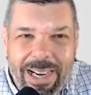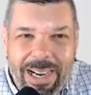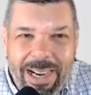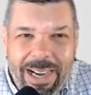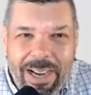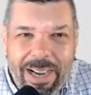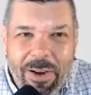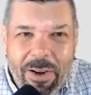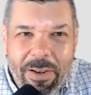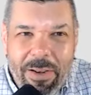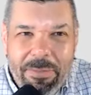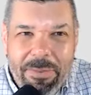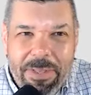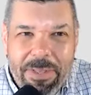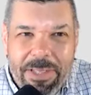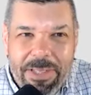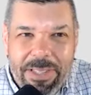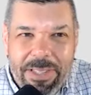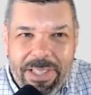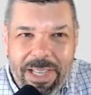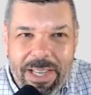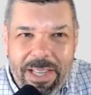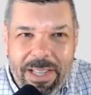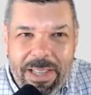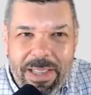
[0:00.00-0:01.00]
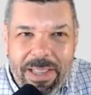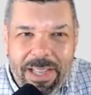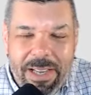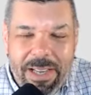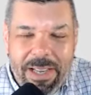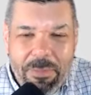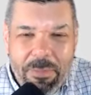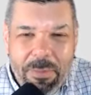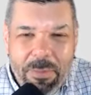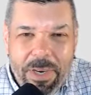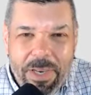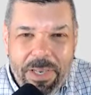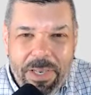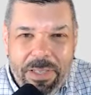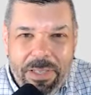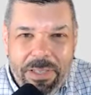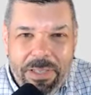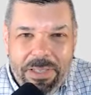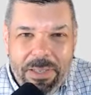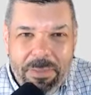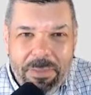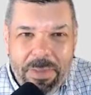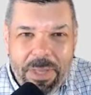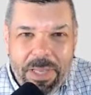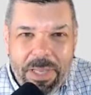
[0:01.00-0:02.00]
often say that when
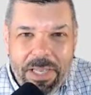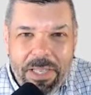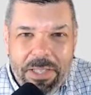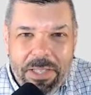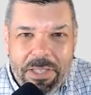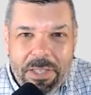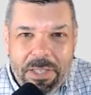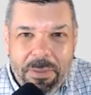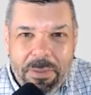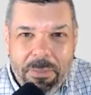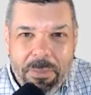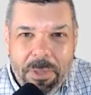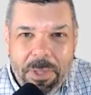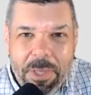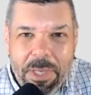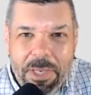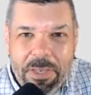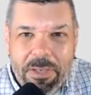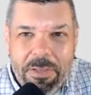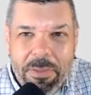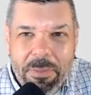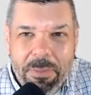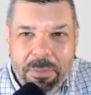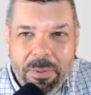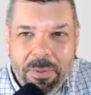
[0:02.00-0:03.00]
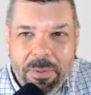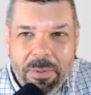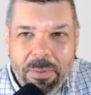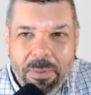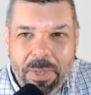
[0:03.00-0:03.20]
something isn't predictable,